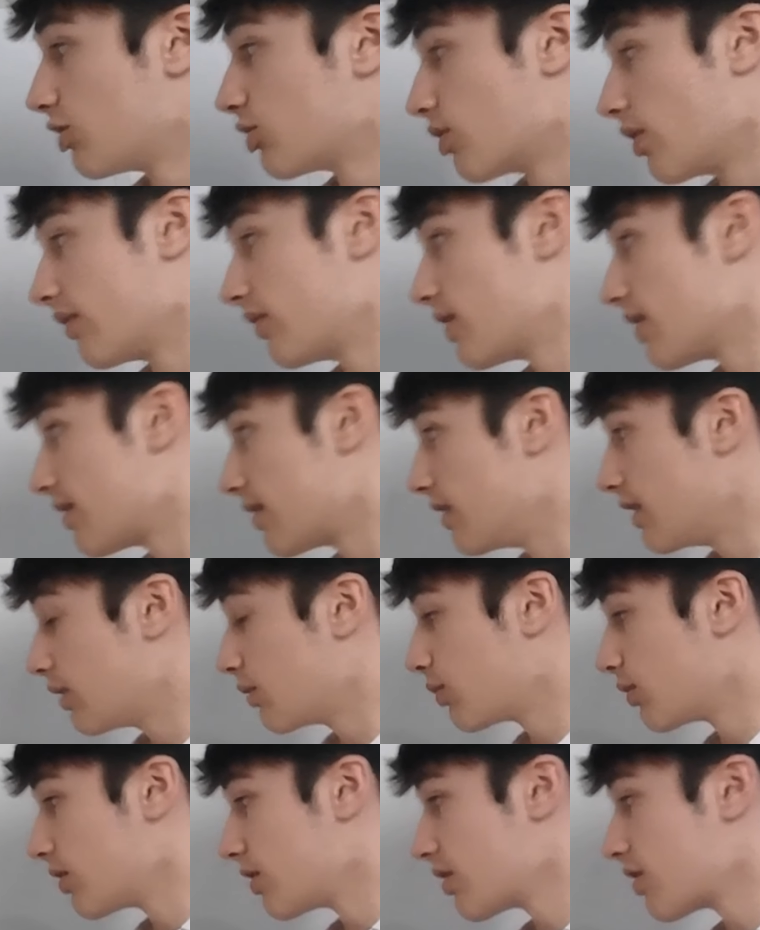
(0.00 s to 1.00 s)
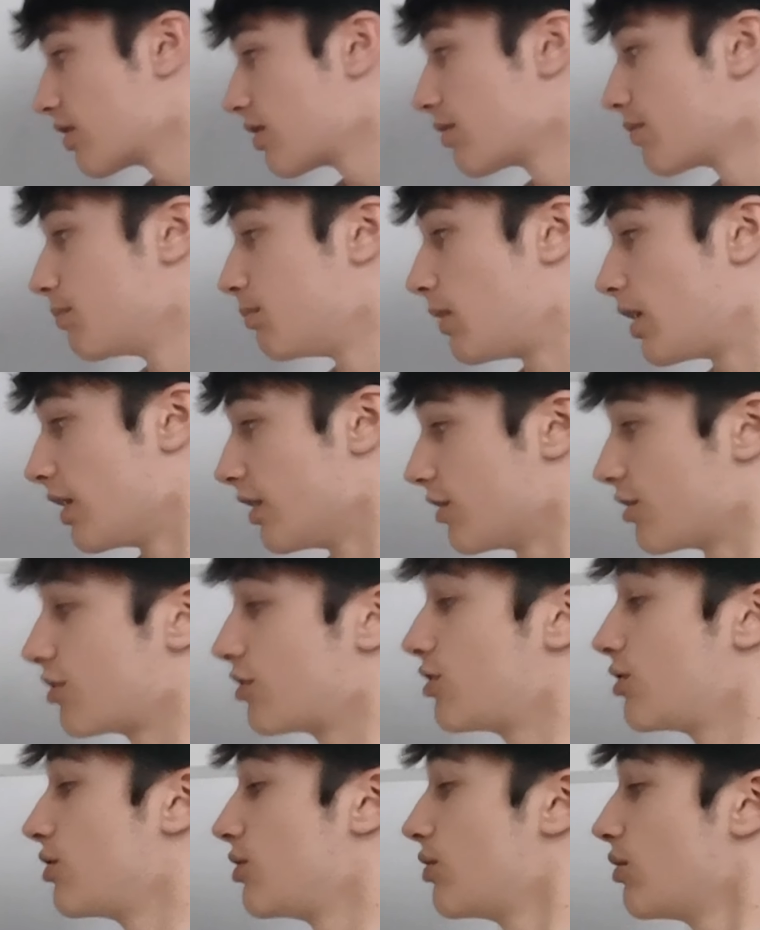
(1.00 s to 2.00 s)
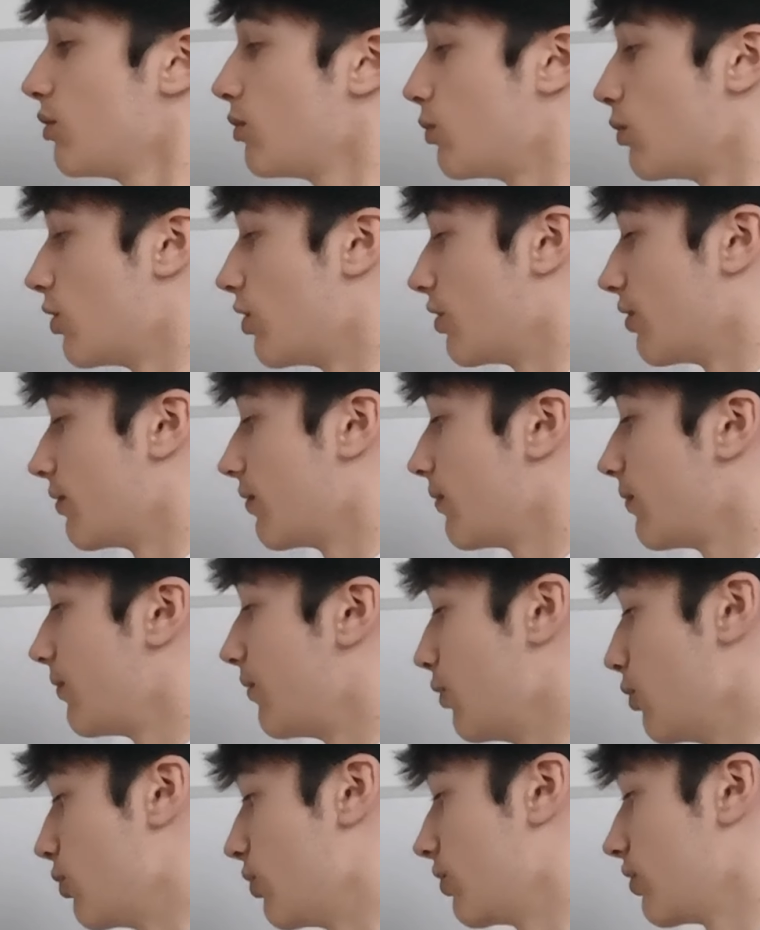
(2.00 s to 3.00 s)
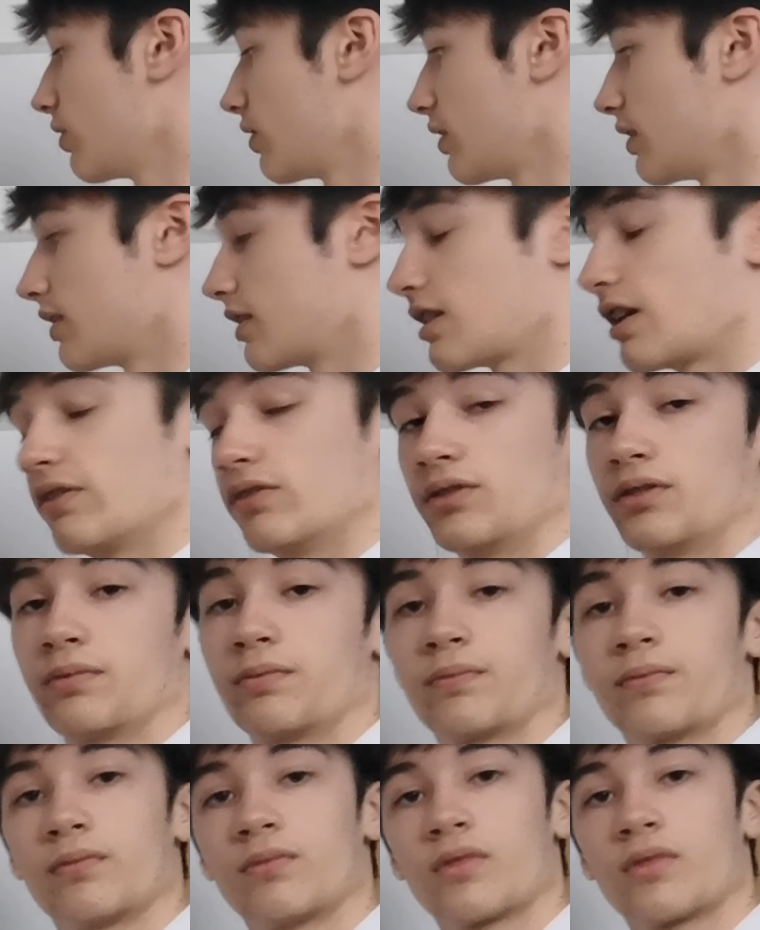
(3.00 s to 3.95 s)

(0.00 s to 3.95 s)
So I have this sequence, minus 2, 1, 4, 7.